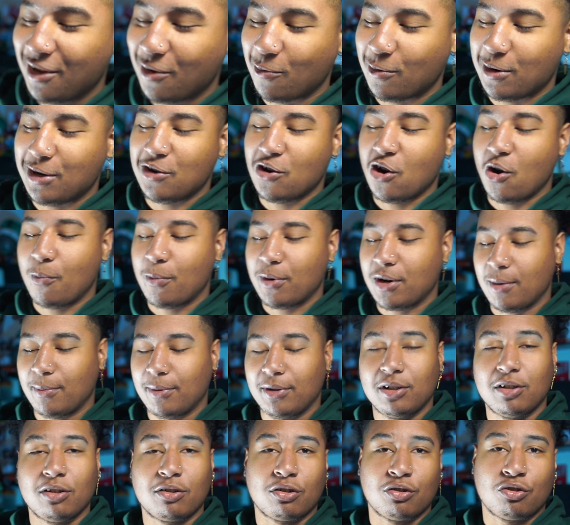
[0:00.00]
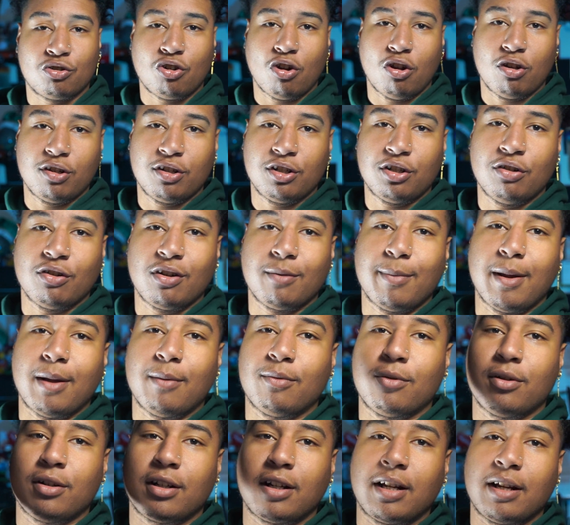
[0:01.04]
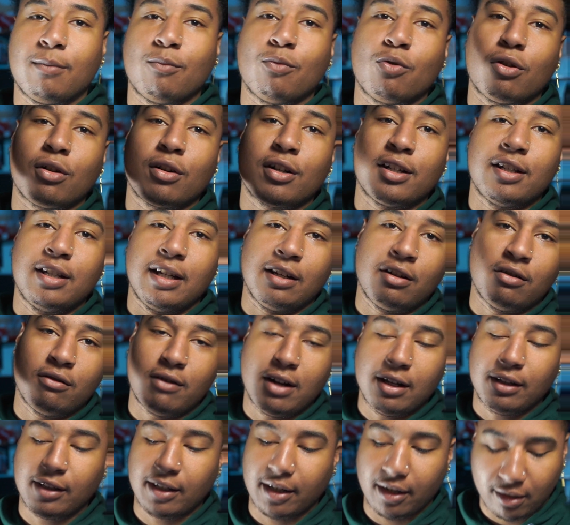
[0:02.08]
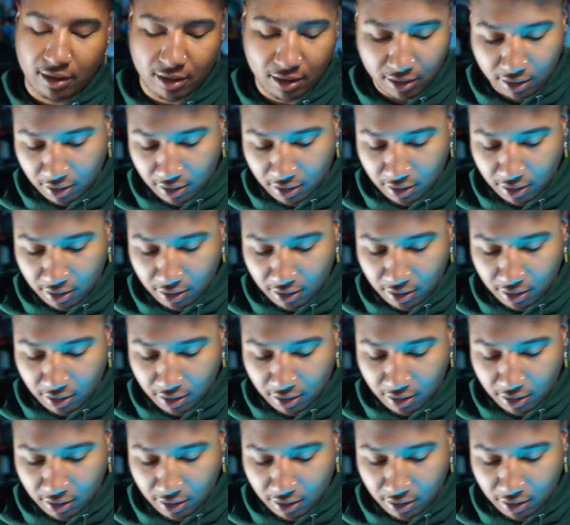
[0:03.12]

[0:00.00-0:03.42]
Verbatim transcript: when you open up your little controller, so you'll be able to get more signal out there.